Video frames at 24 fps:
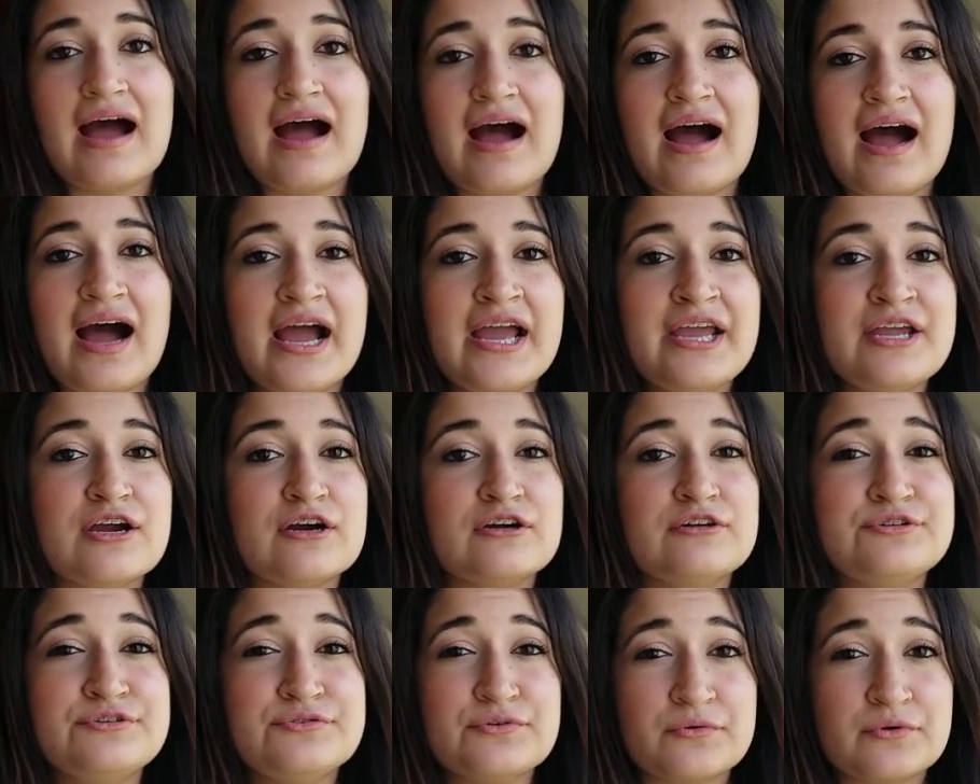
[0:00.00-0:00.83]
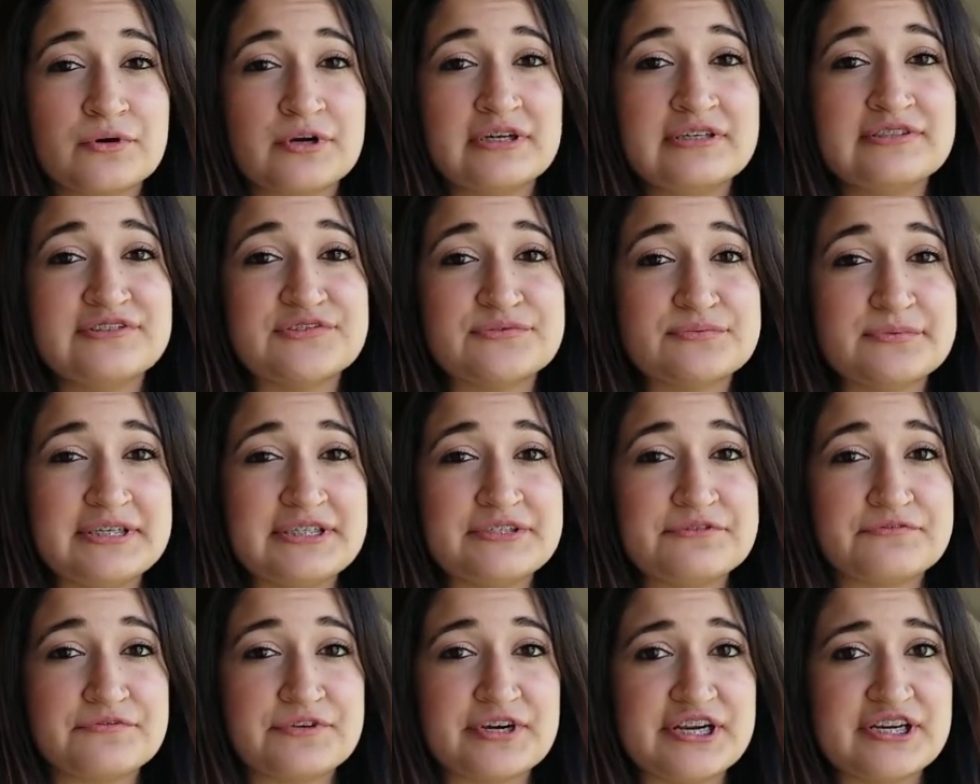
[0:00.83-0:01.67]
I adore sweet
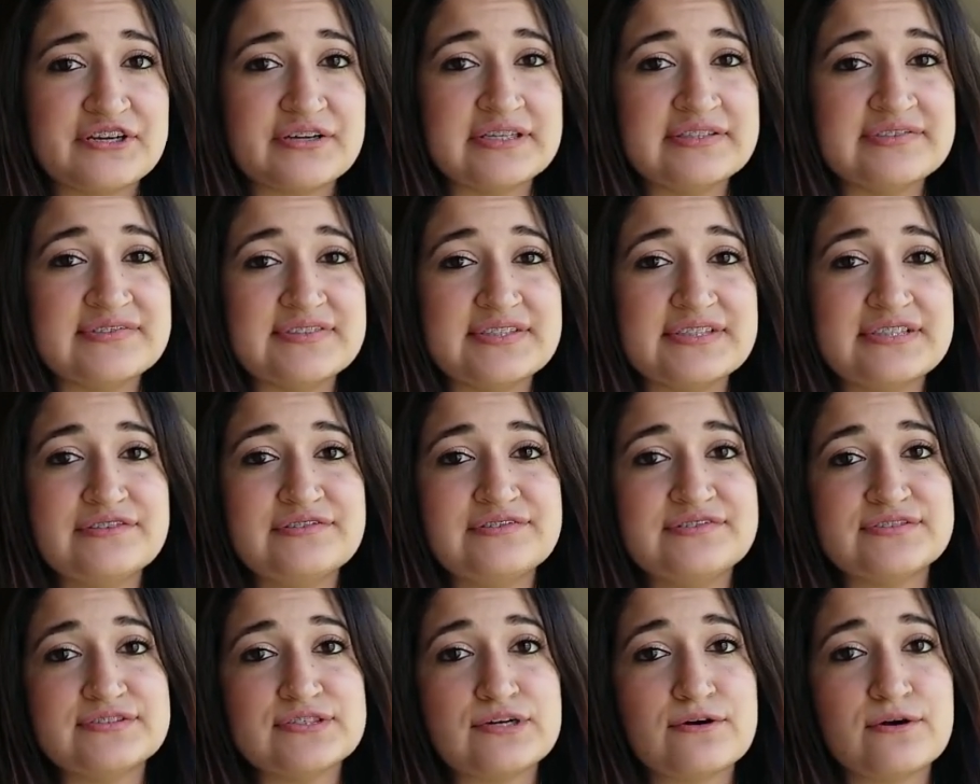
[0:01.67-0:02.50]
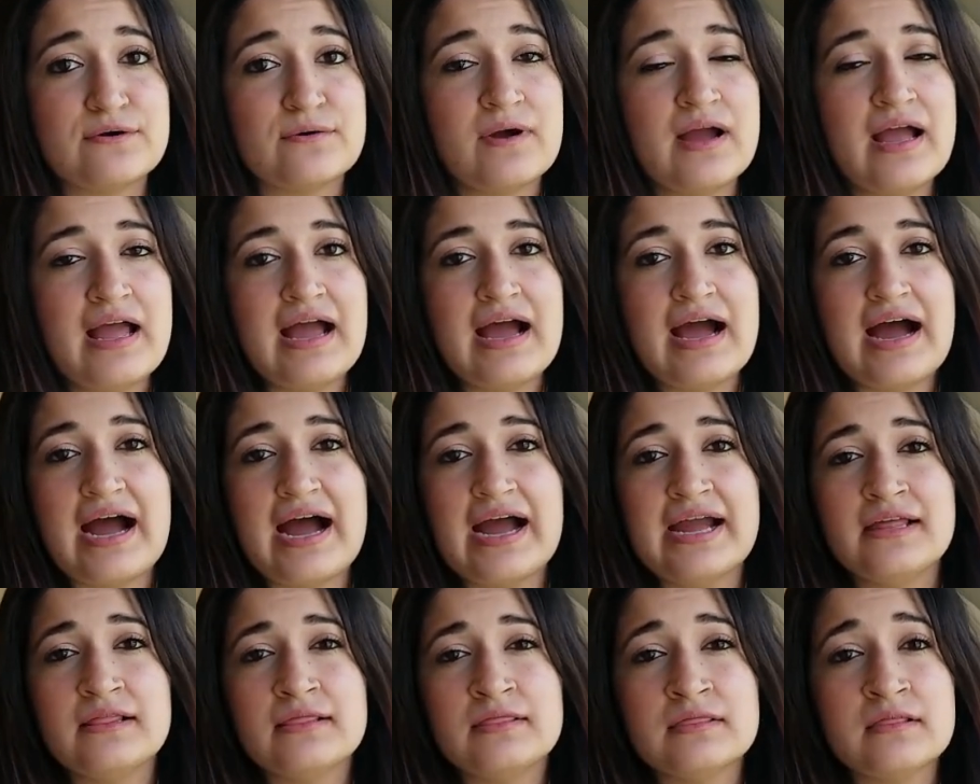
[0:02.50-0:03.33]
fragrances, so
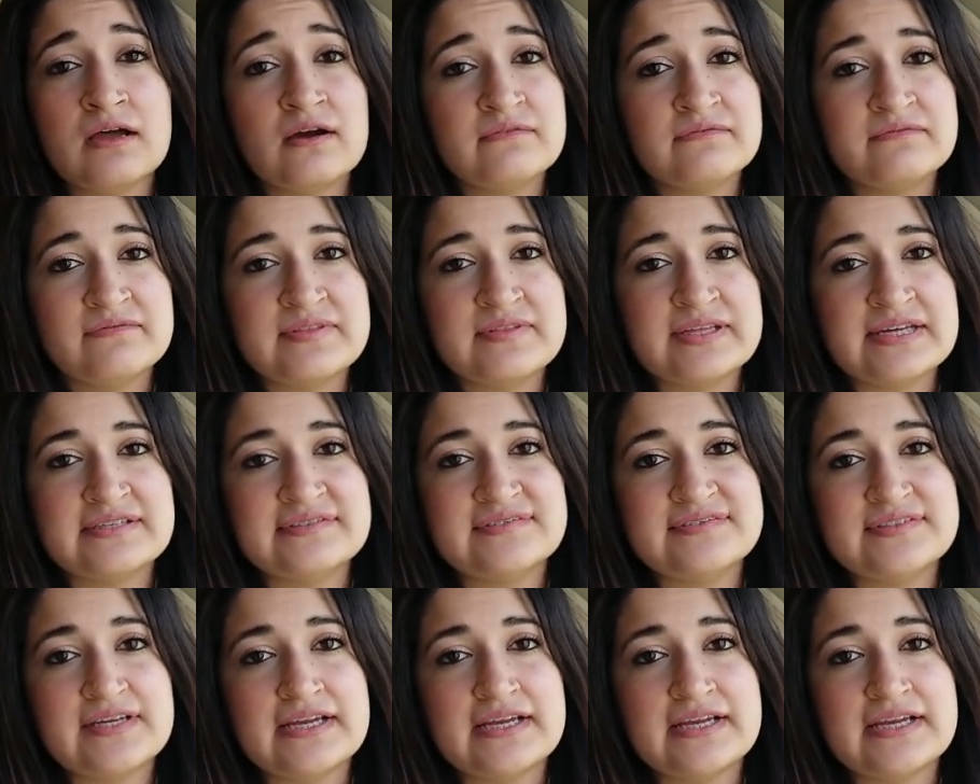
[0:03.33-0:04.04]
I love this,